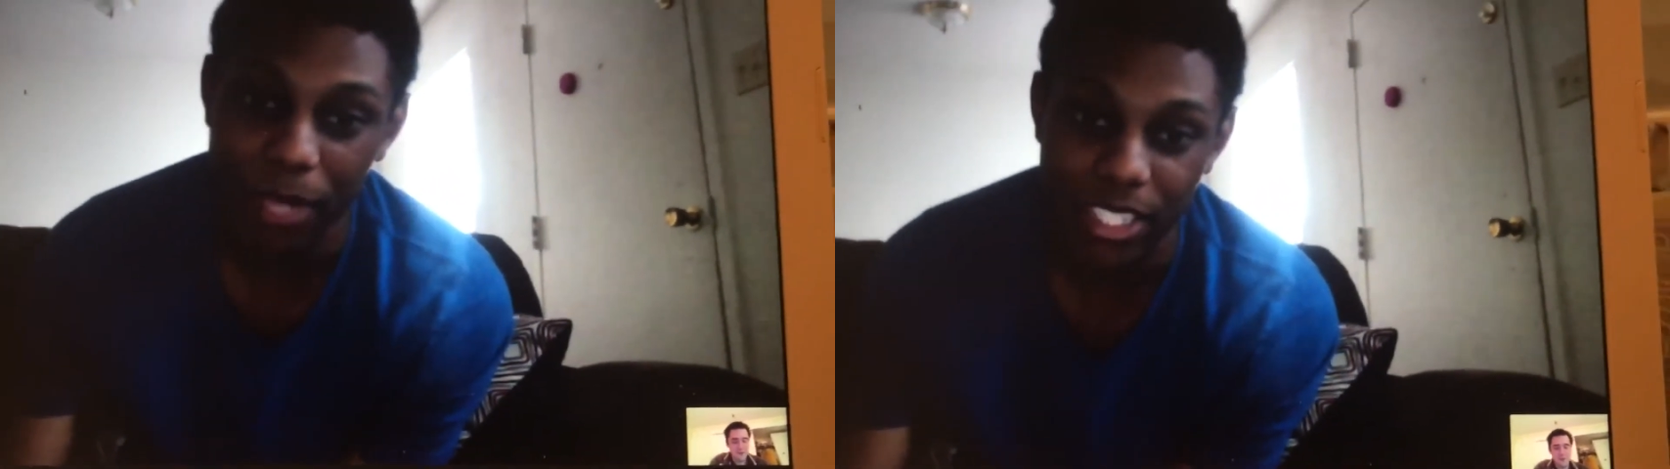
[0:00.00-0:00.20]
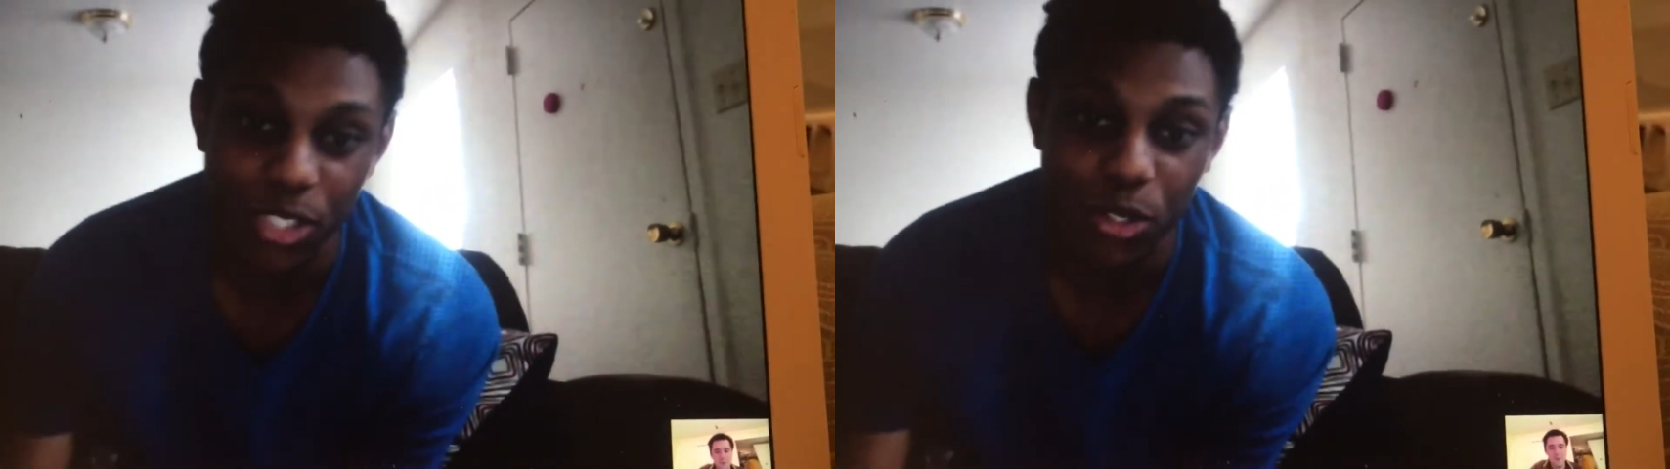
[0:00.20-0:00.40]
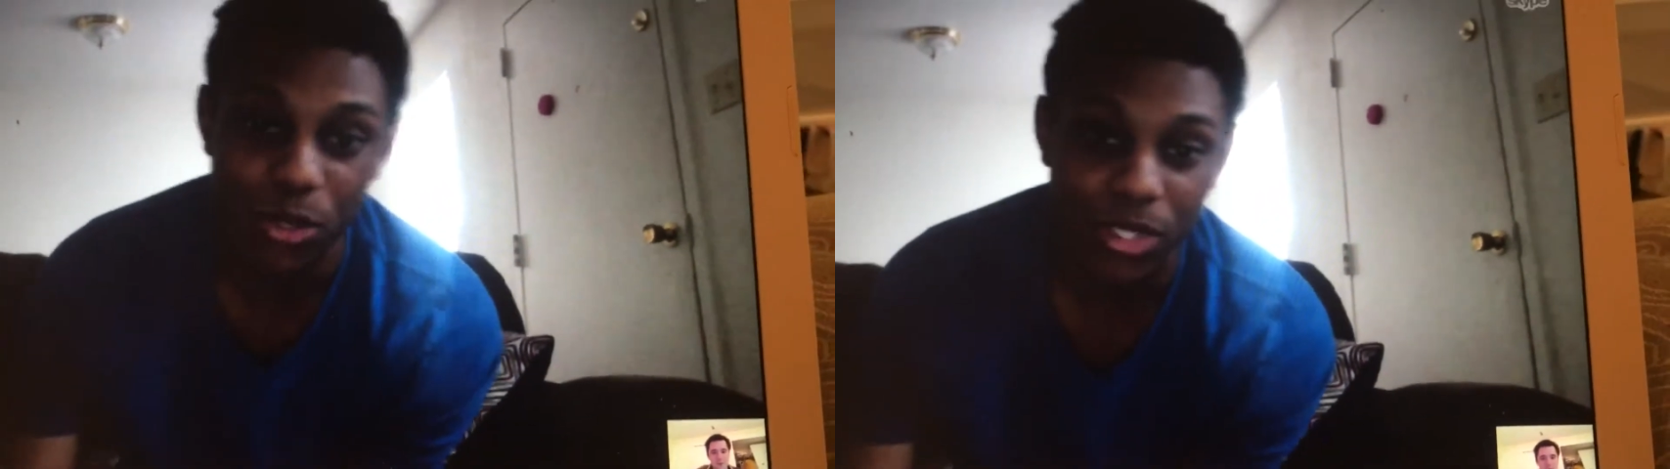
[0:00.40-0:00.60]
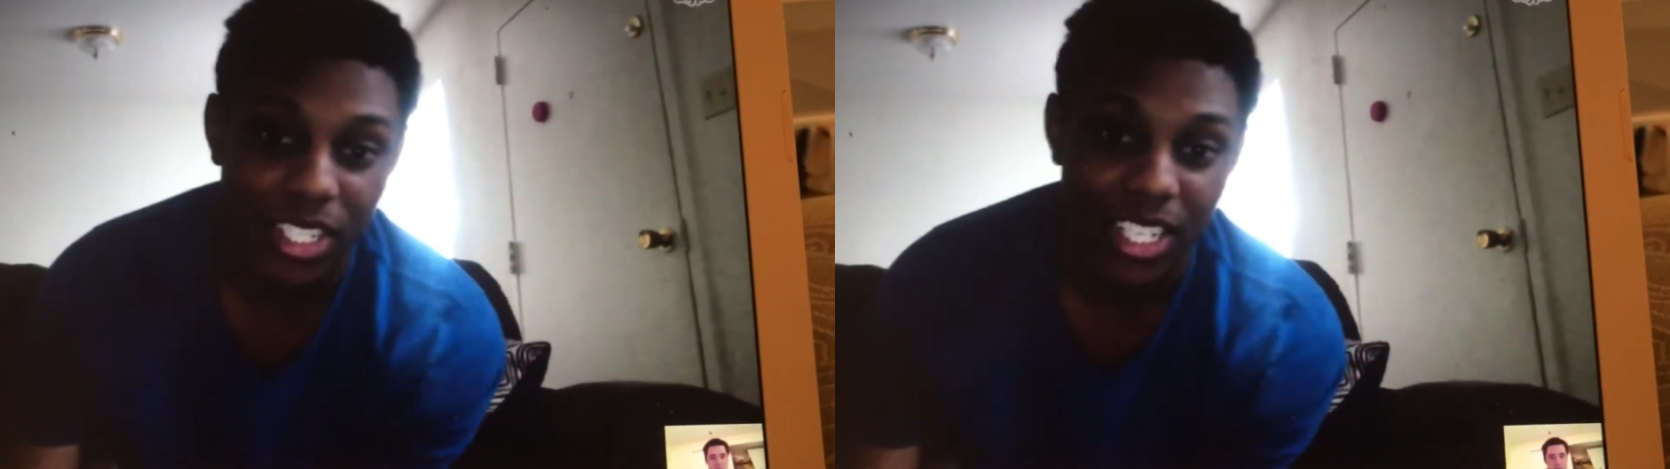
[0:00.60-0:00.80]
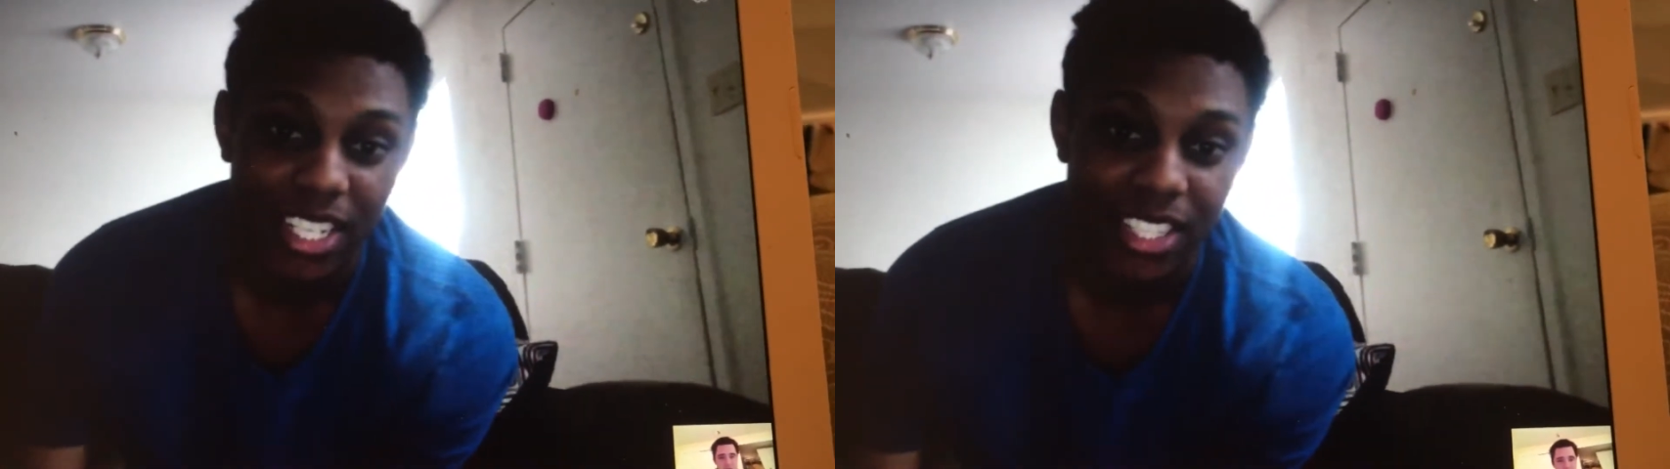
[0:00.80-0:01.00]
Like, dude,
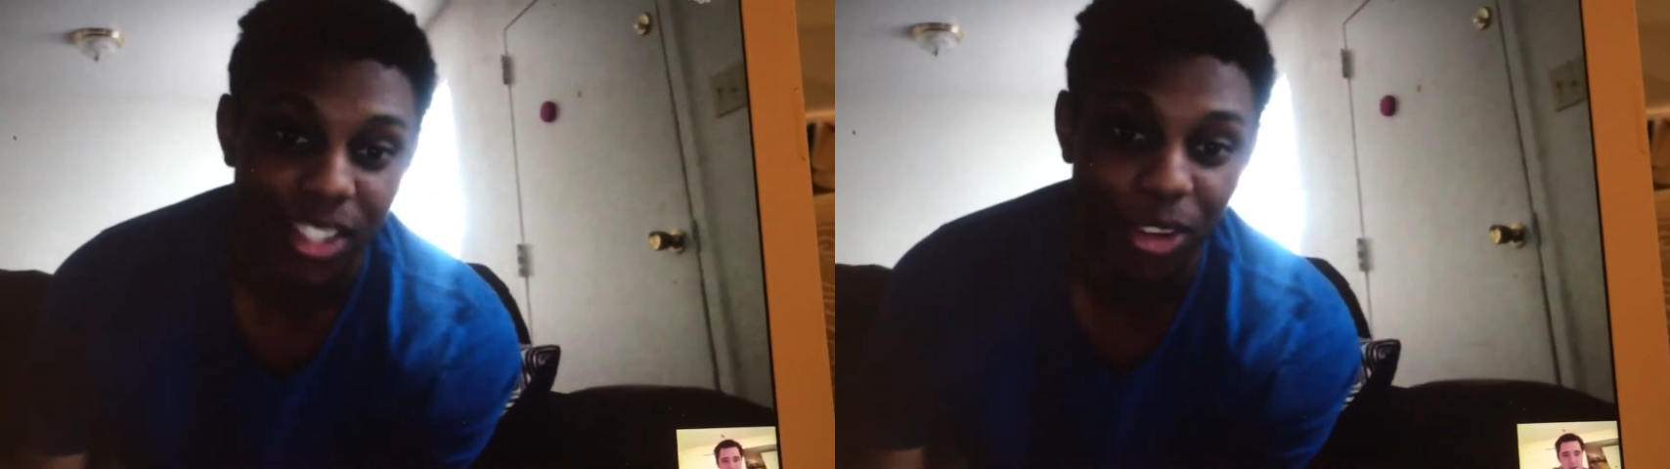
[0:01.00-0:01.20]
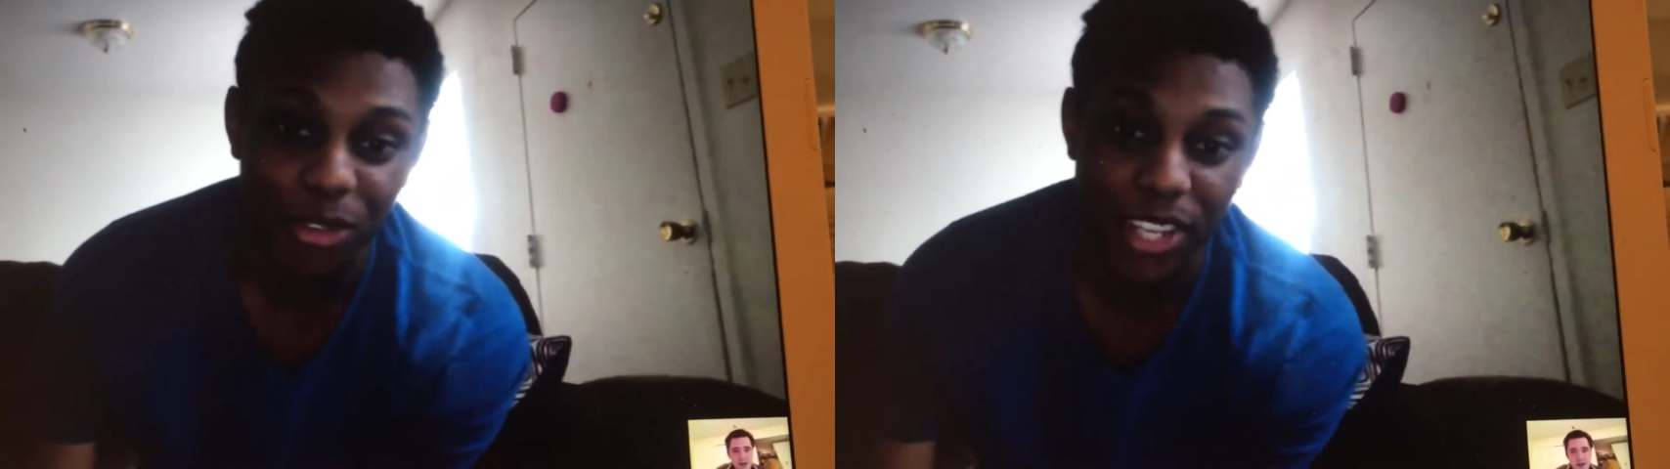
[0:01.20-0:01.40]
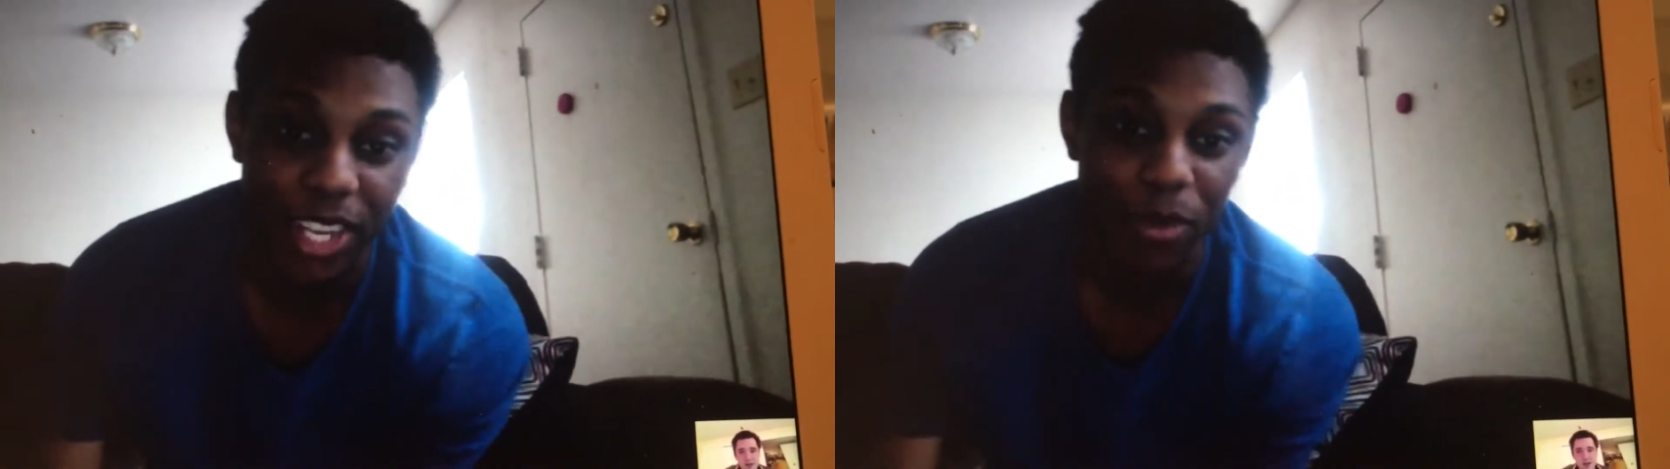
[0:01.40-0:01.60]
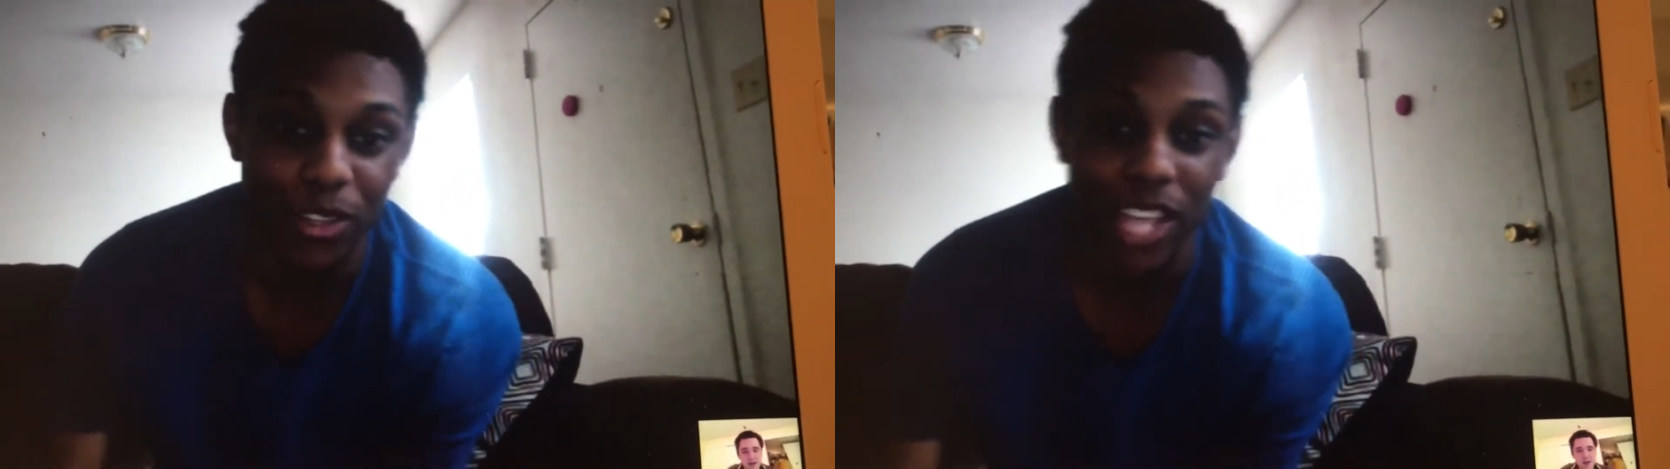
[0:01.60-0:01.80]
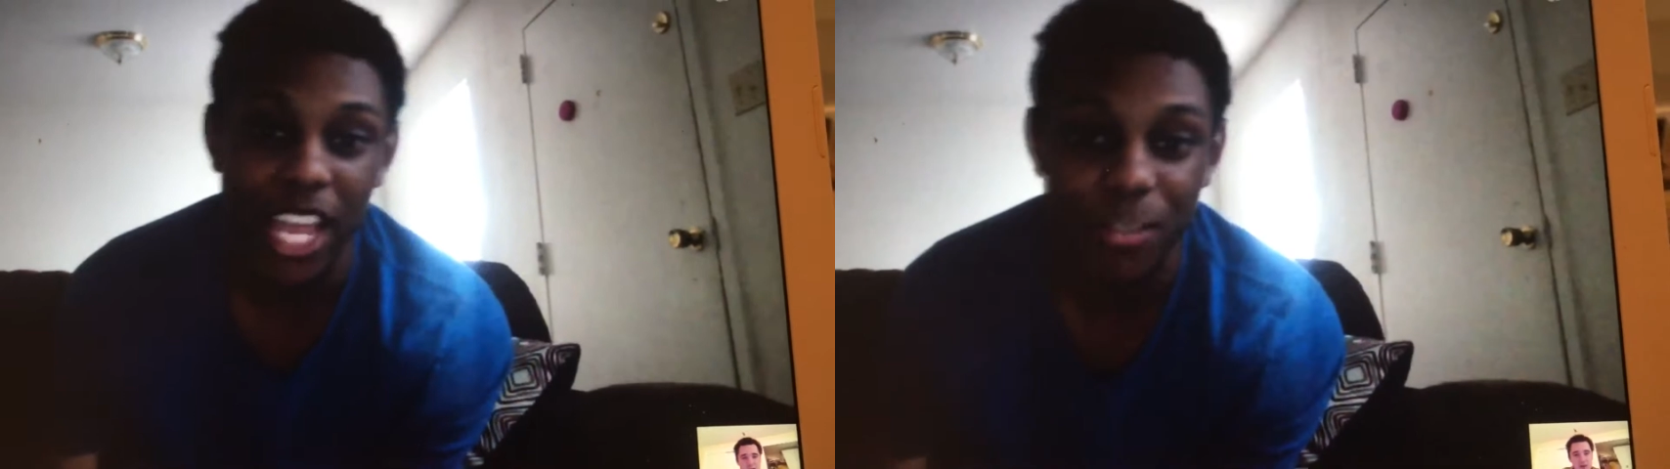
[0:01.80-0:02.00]
don't forget where
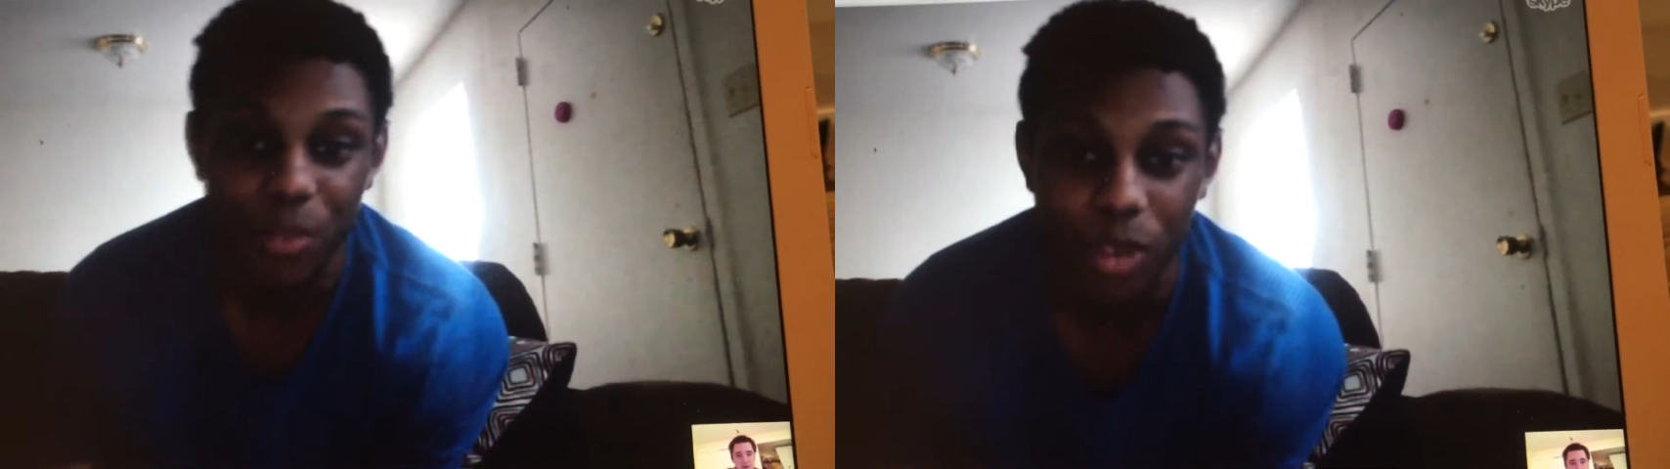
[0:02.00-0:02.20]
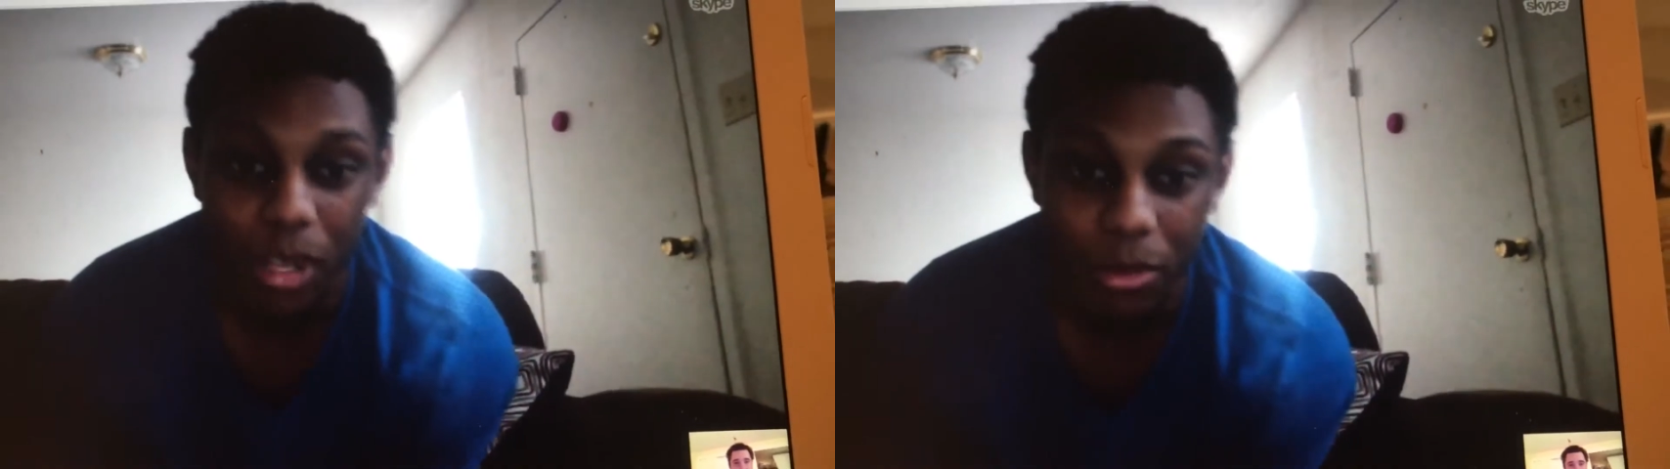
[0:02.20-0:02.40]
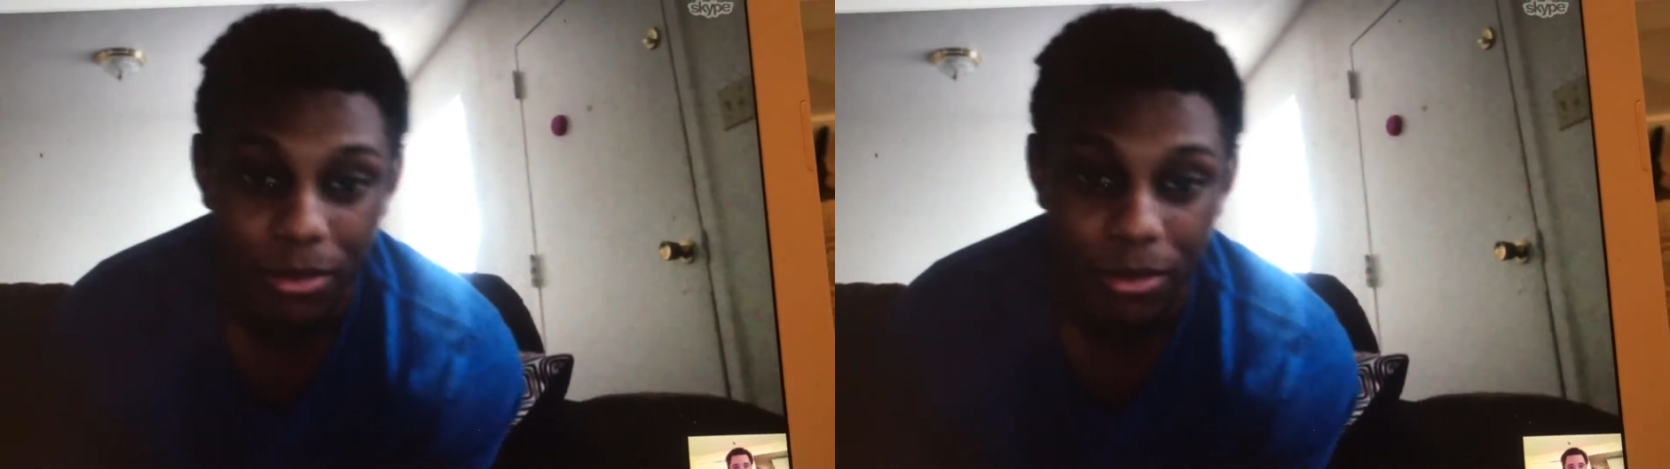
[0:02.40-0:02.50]
you came from.